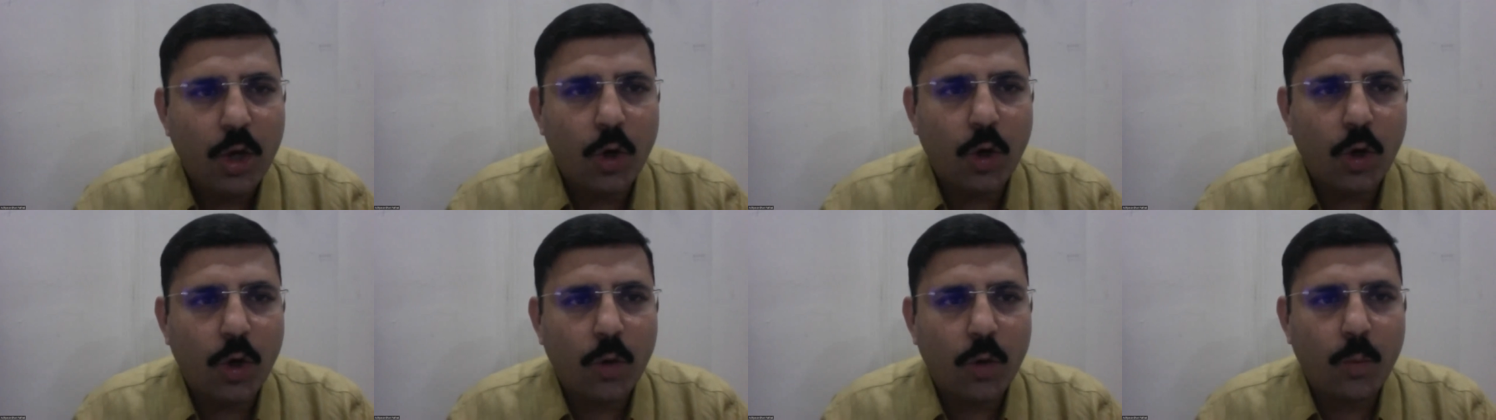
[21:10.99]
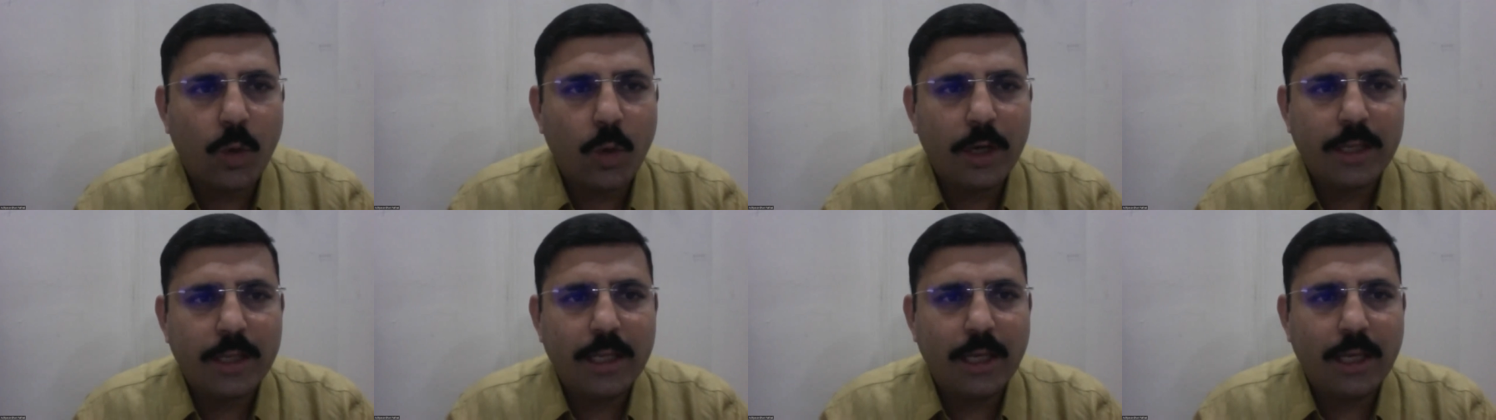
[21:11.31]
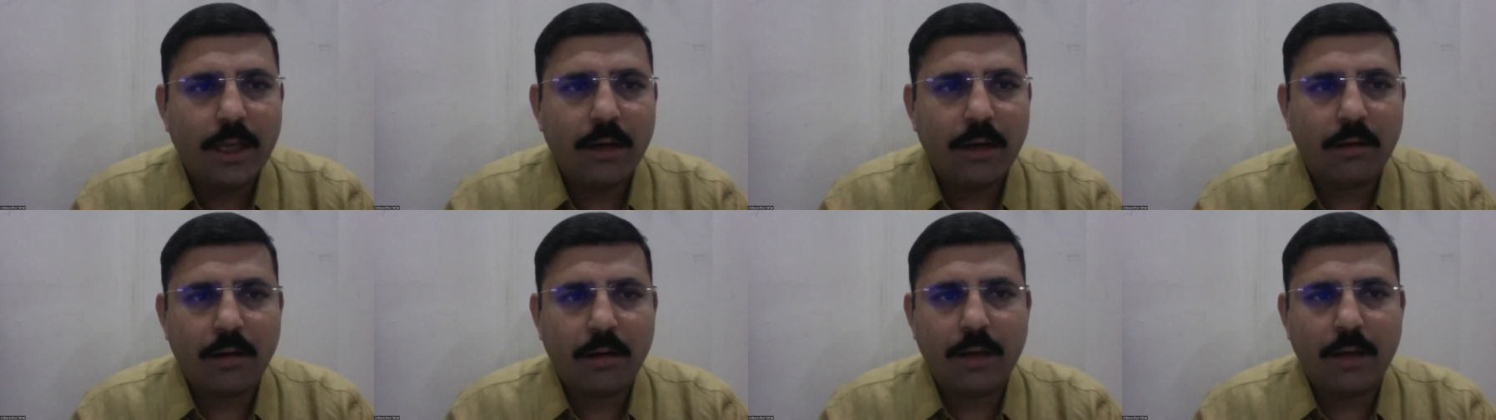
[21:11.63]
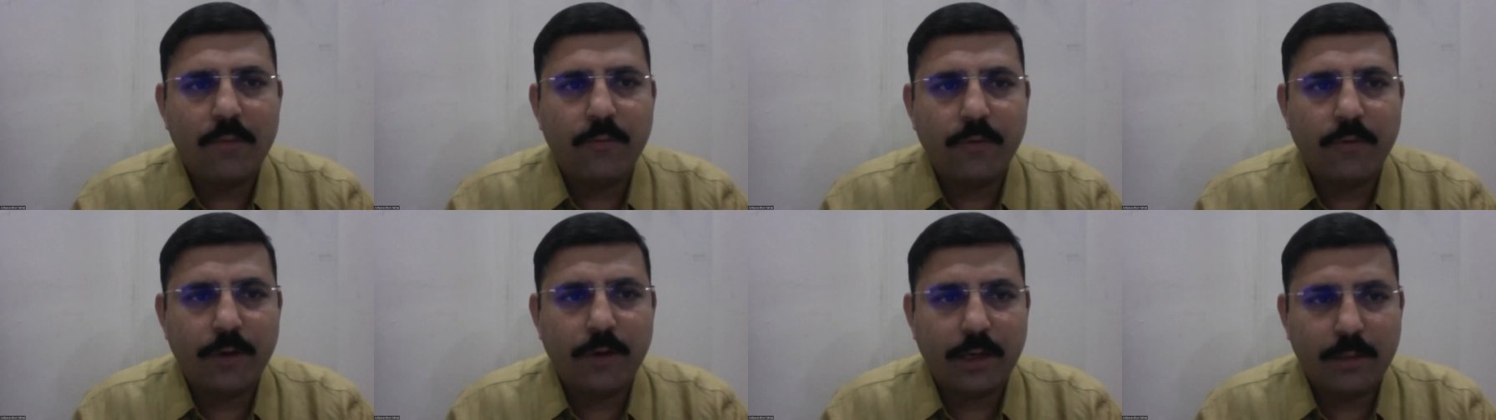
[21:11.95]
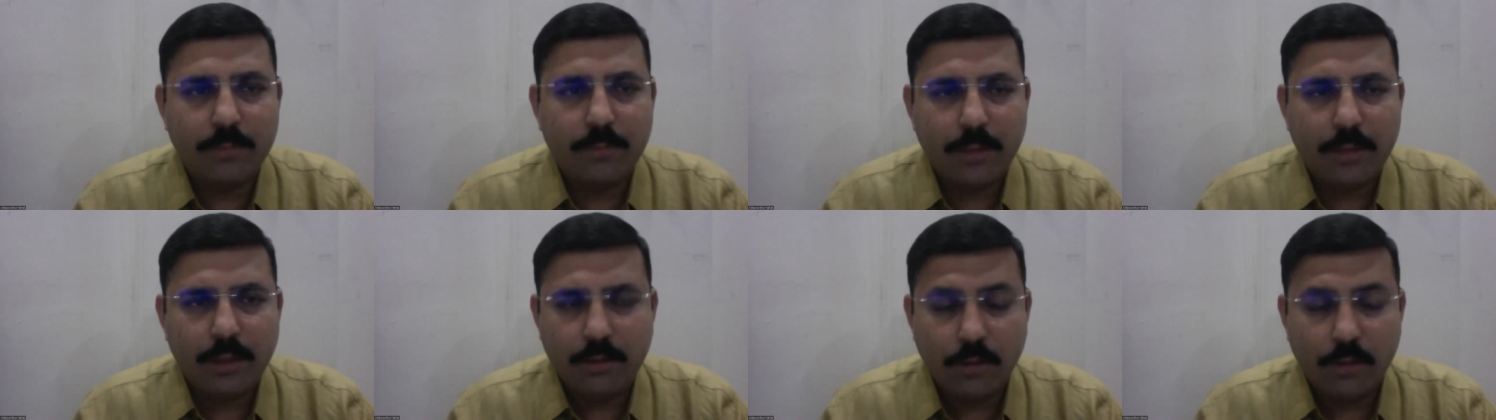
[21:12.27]
or what they are
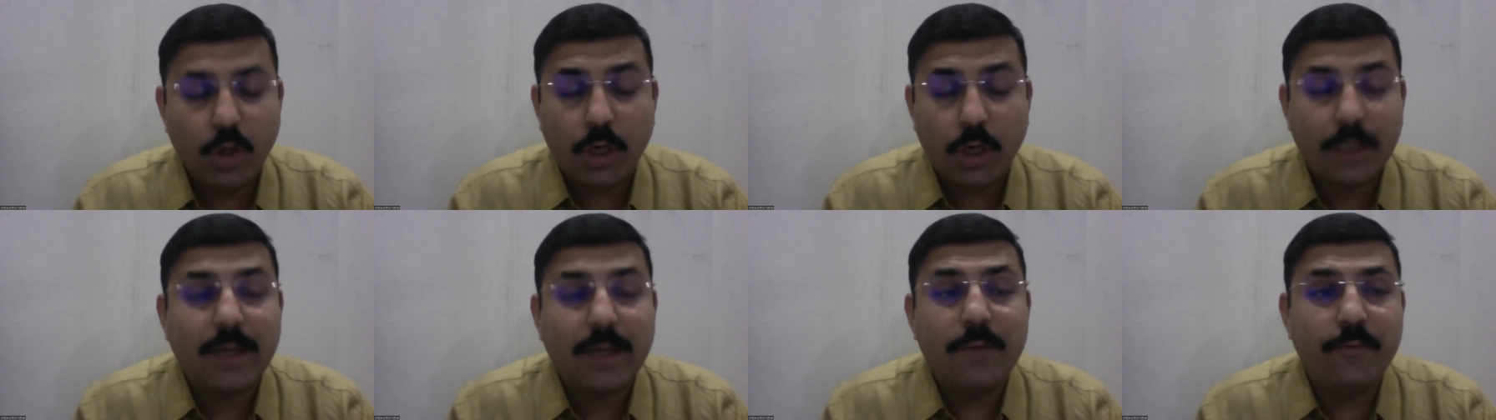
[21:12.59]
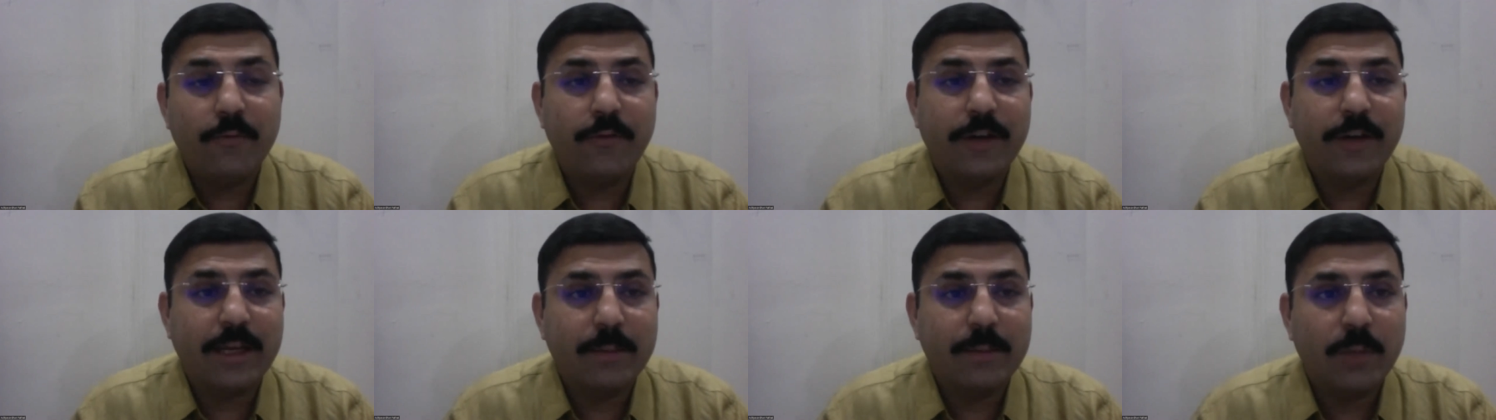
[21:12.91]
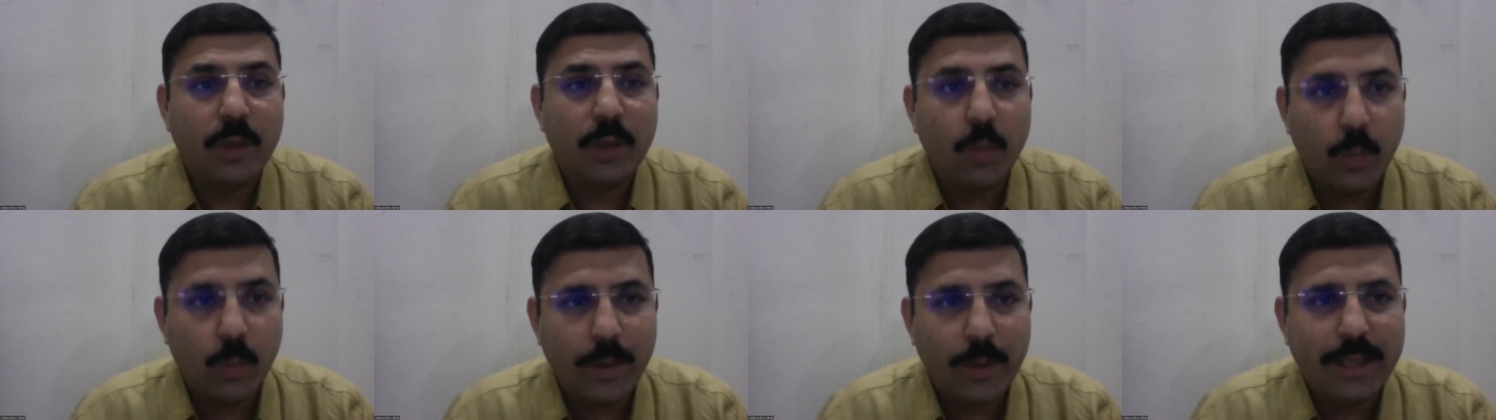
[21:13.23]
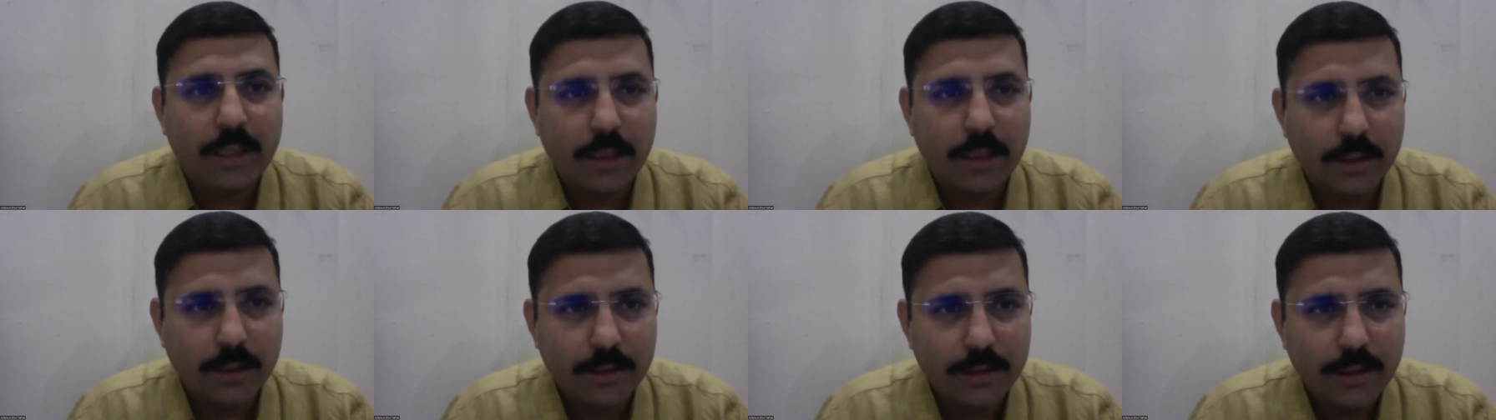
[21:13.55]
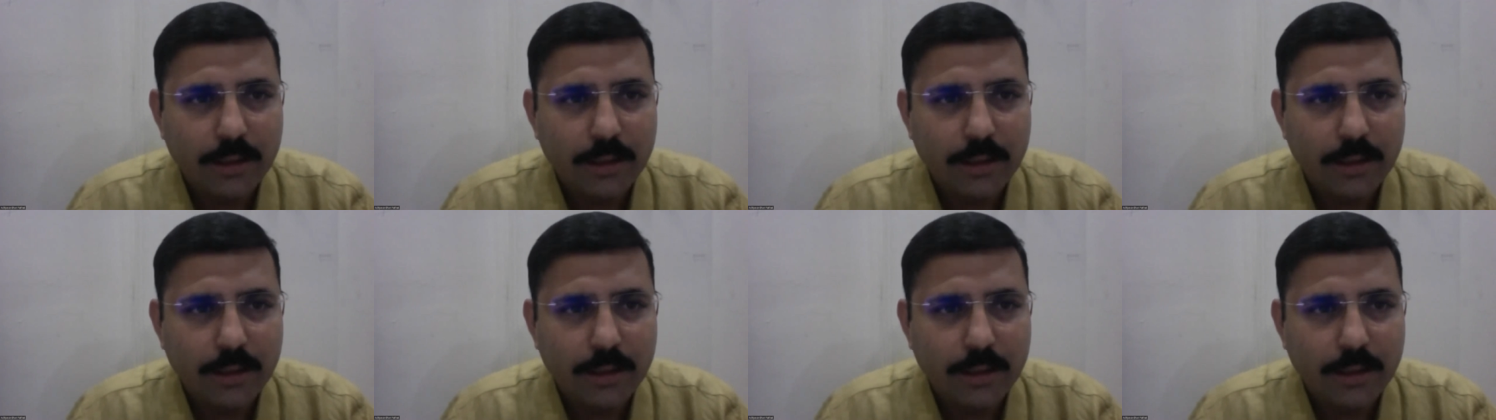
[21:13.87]
comfortable not comfortable with